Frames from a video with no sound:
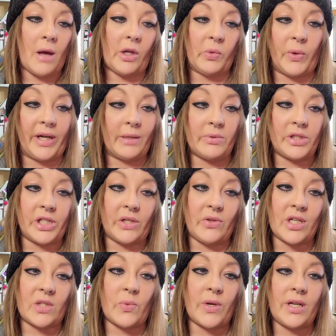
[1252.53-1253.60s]
I'll read them to you.
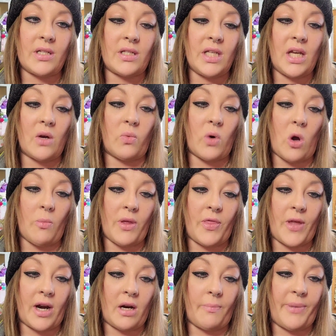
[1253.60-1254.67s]
This one is the
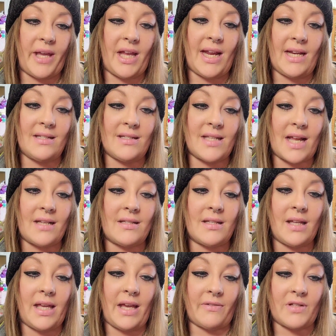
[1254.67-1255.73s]
Aromatherapy
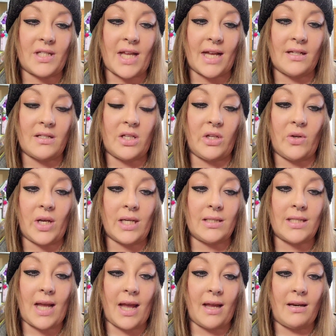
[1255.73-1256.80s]
Incense Gift Set. So you
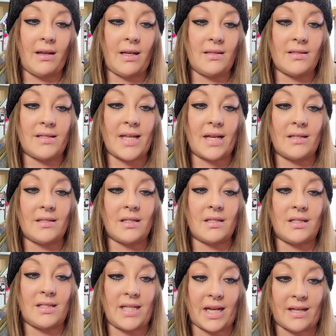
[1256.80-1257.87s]
get 10 incense
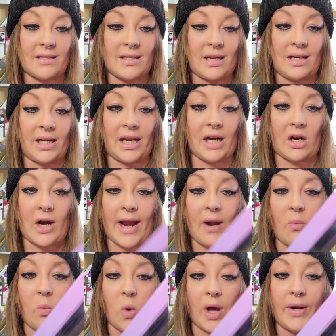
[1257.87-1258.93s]
sticks in here
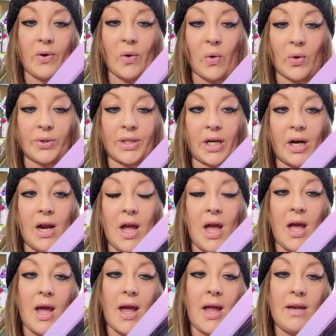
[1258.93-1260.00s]
and one holder.
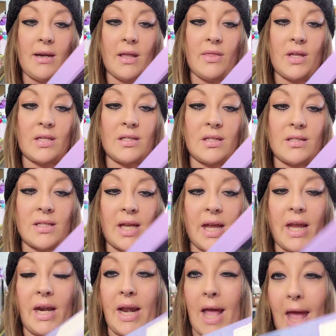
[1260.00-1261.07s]
And this is
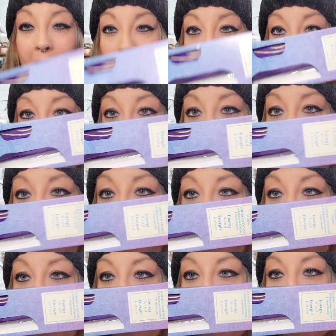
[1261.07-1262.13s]
in Energy
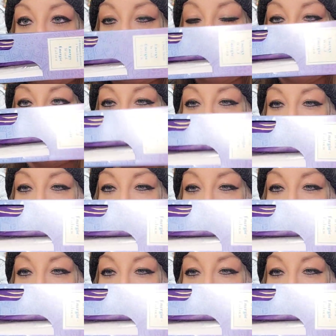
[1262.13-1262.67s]
Wind.